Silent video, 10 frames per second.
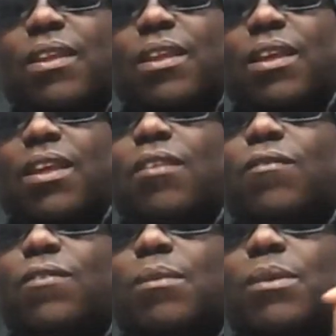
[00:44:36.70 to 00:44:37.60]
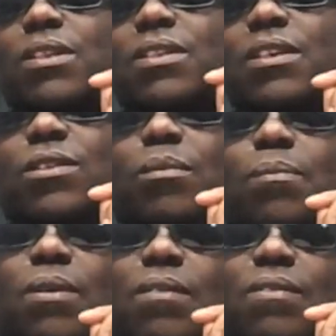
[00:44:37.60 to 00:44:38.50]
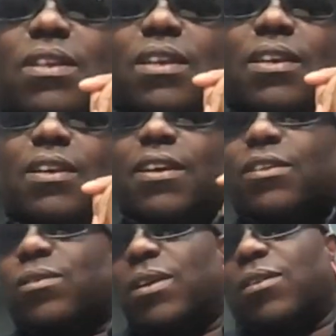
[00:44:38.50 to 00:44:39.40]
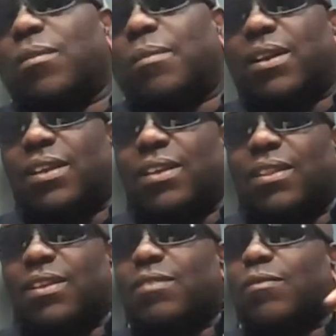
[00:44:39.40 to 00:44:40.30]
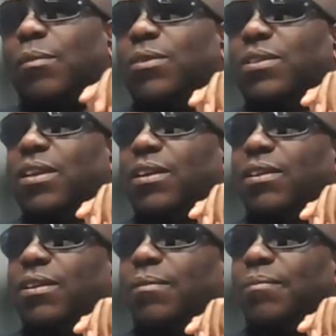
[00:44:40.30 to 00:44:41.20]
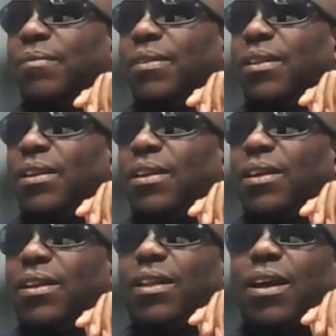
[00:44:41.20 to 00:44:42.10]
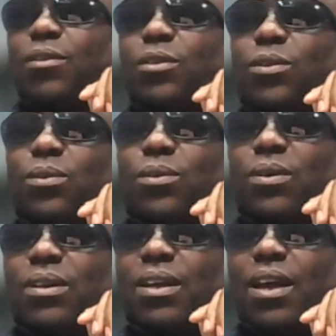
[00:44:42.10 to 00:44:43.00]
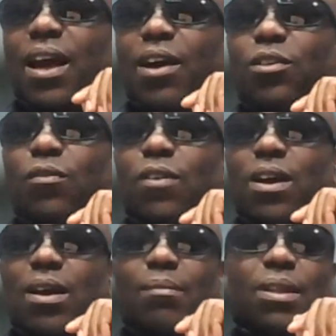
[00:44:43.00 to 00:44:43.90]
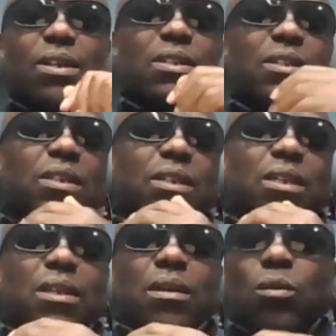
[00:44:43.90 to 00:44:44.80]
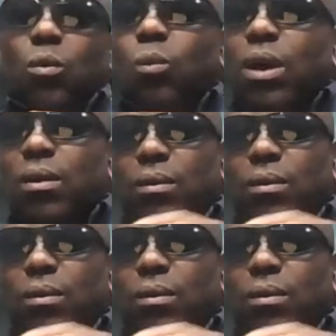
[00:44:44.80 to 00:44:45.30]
if somebody steals your private key, he has stolen your money. That's even more scary. Like, how do you overcome that? Well,